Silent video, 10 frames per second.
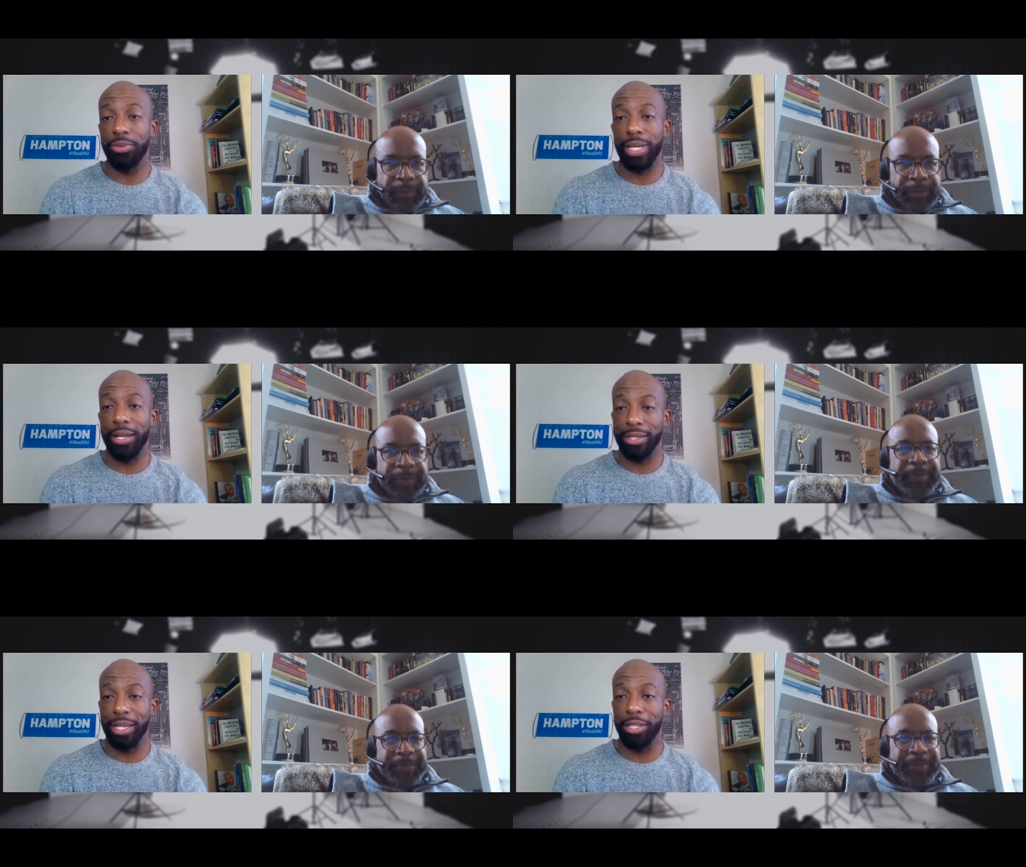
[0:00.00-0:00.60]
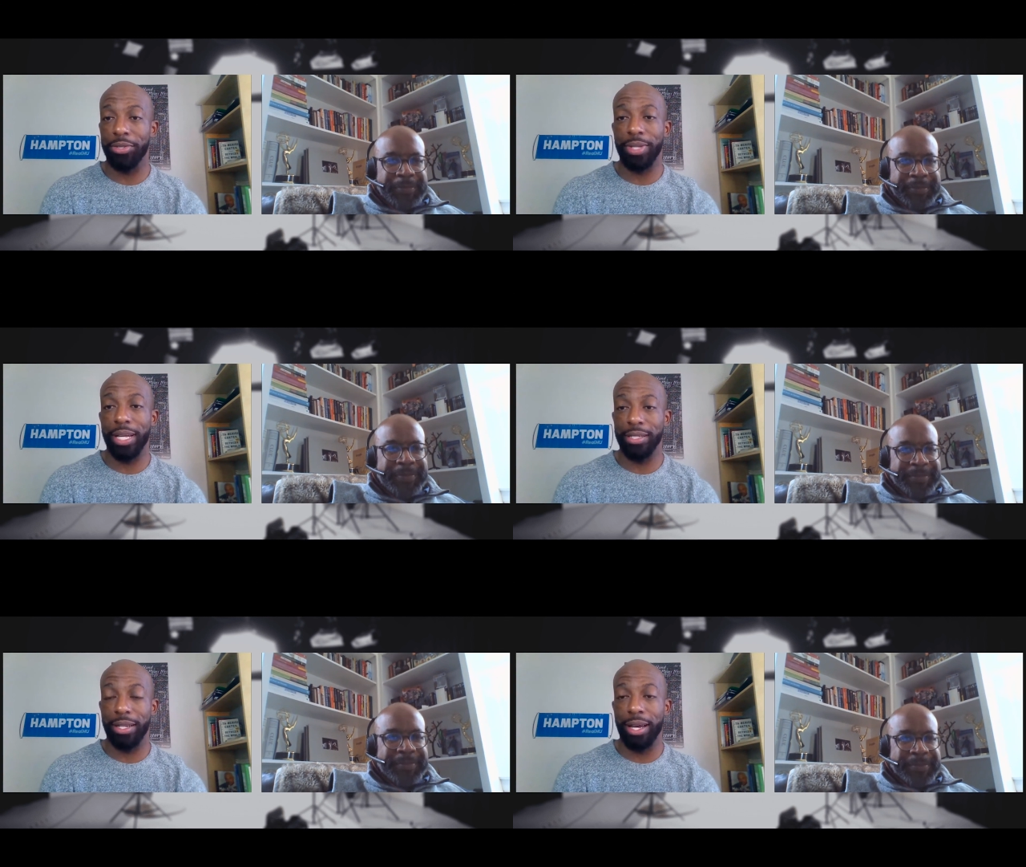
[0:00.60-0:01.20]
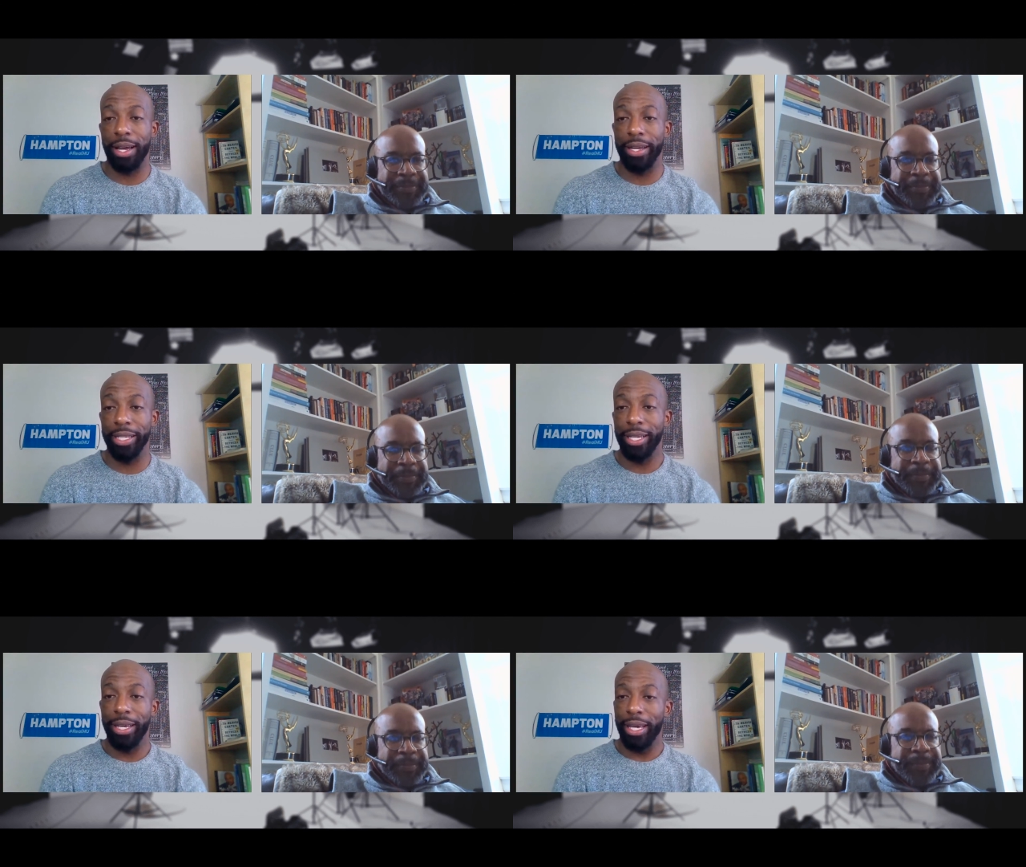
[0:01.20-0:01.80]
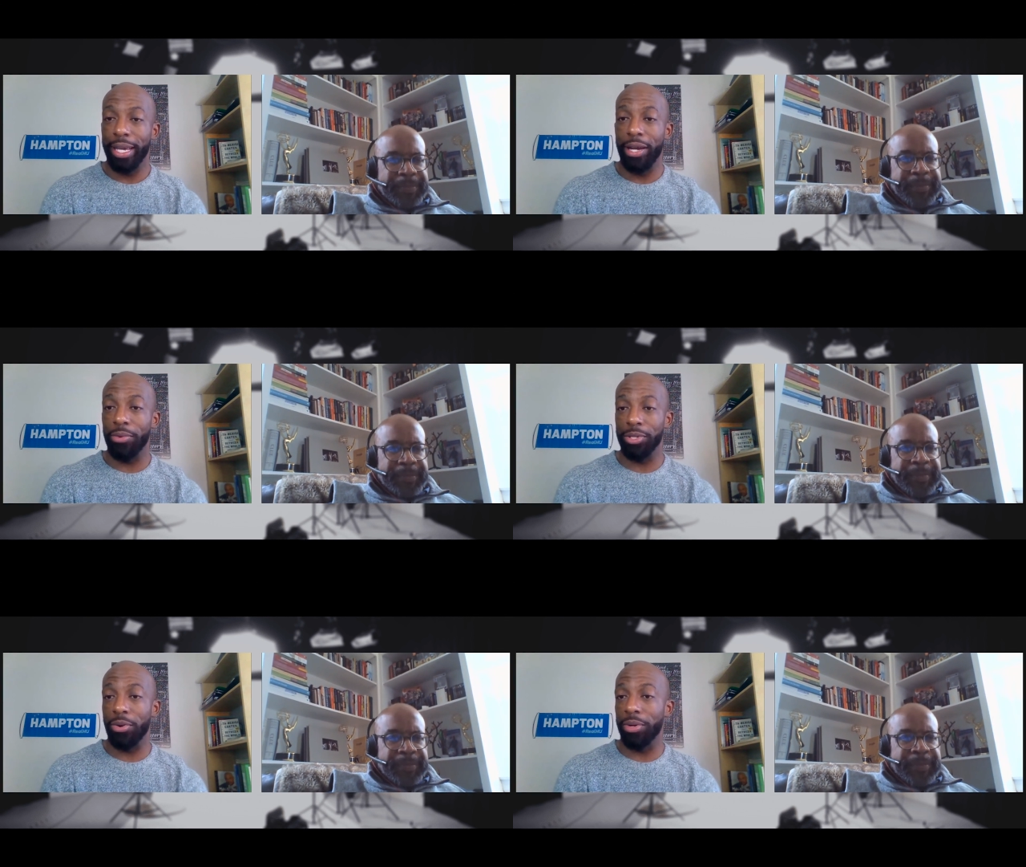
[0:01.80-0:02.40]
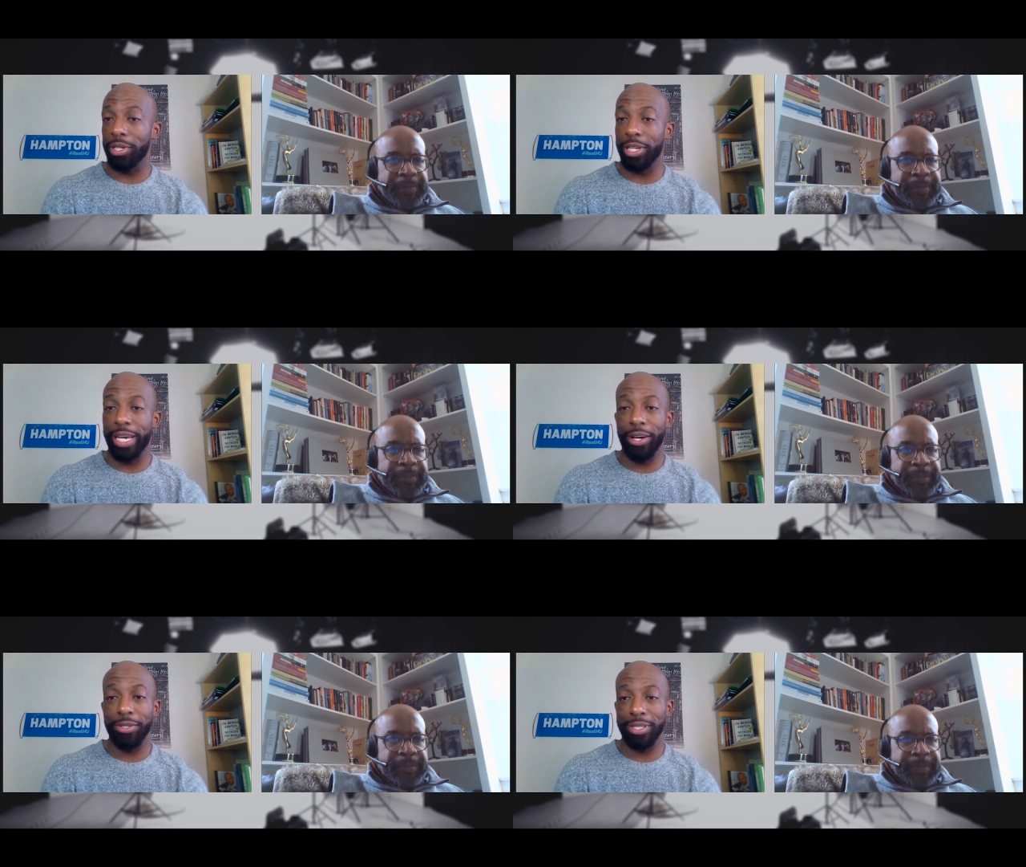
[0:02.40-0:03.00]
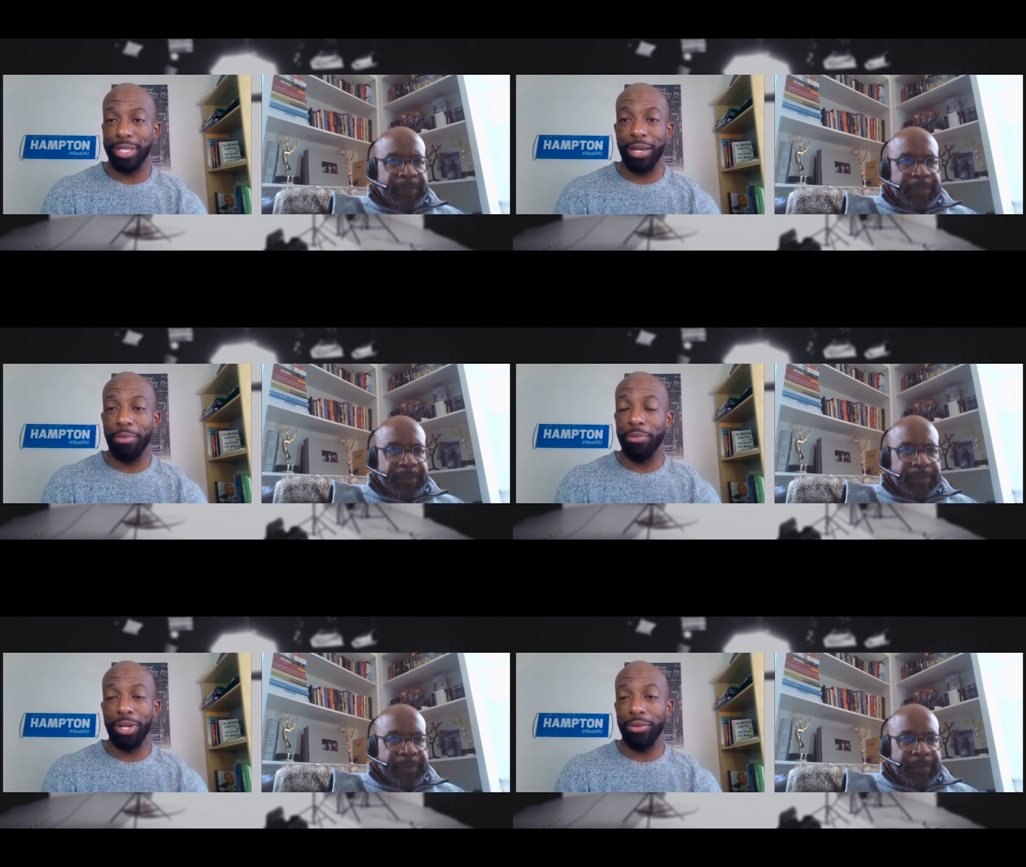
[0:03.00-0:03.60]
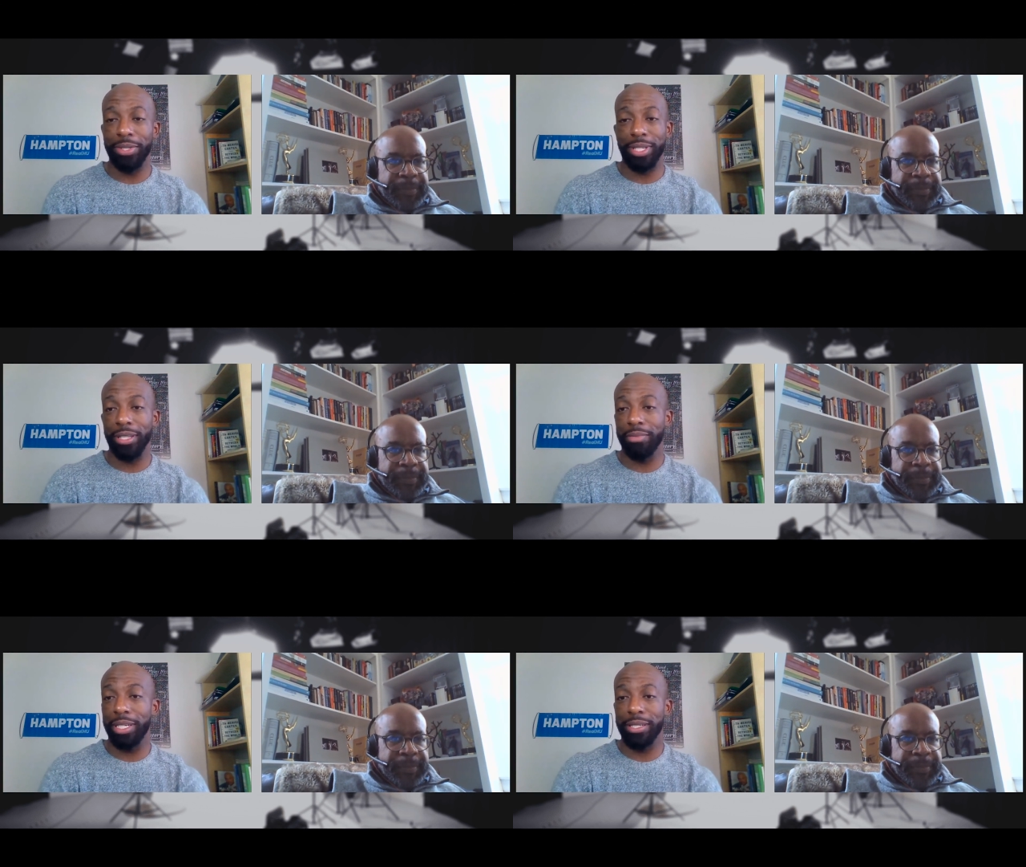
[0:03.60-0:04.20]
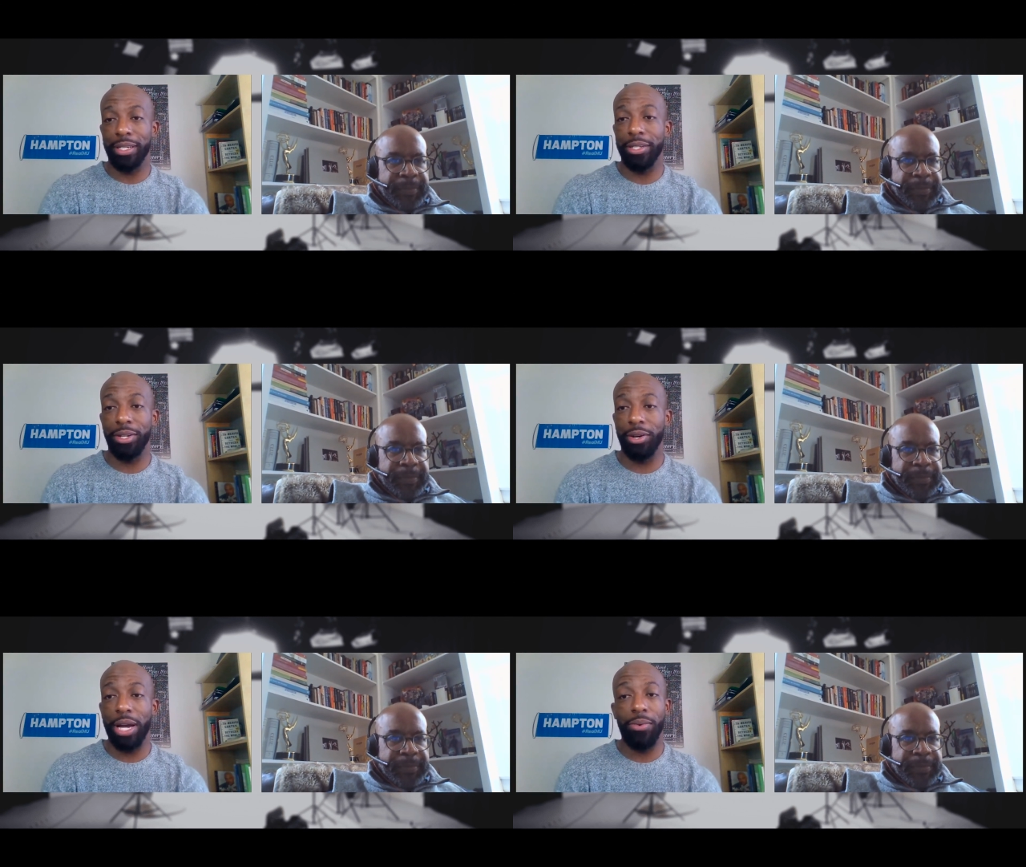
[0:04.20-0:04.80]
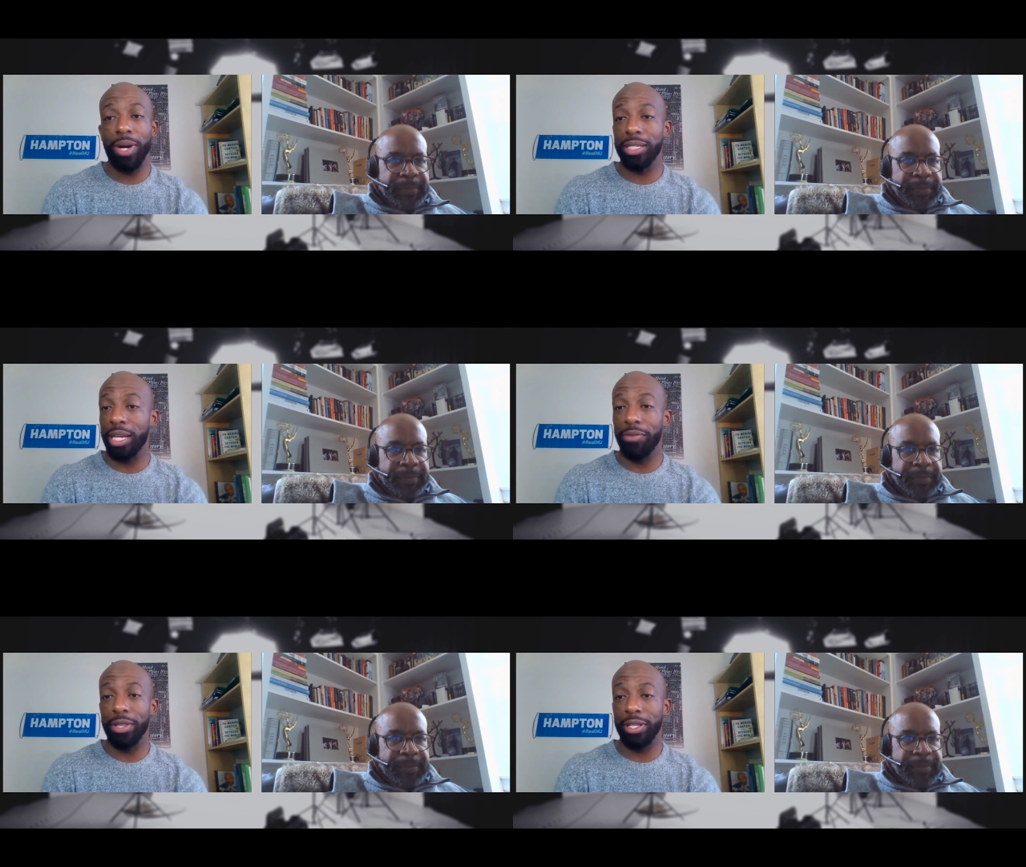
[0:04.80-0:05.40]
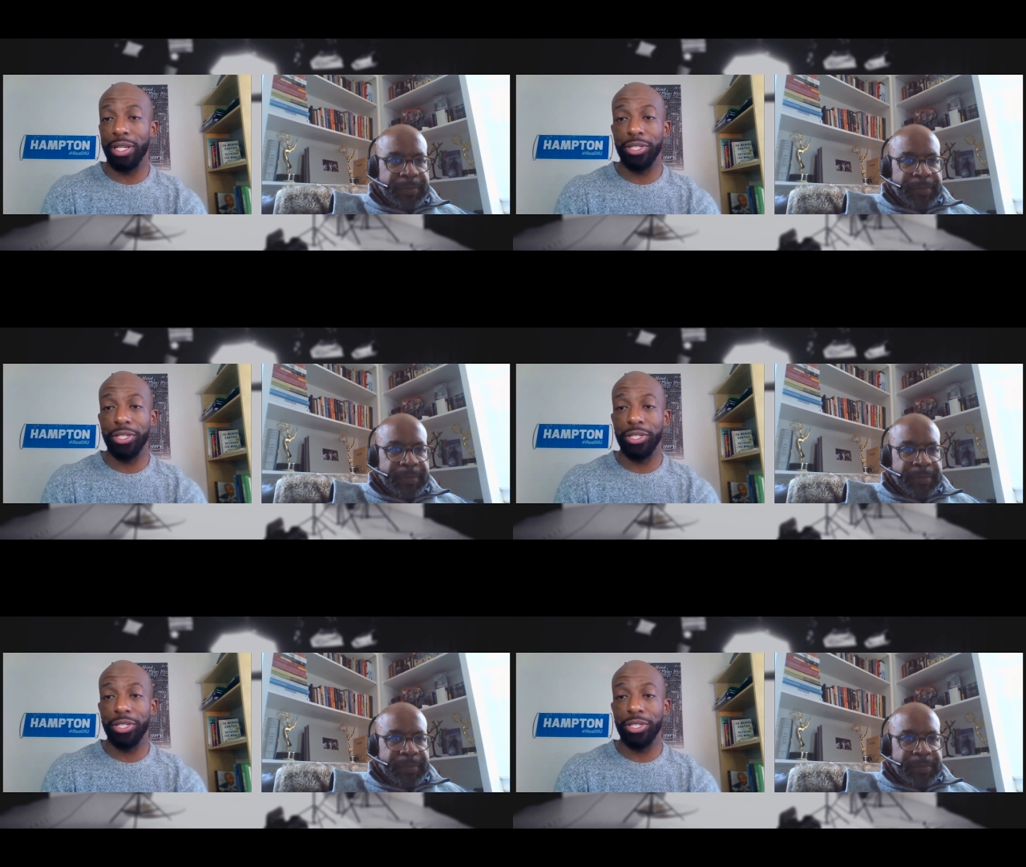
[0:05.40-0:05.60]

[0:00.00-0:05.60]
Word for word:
Speaker 1: 2008, 2009 and I was going into houses. And I remember he was telling me, he said, you know, I'll watch everything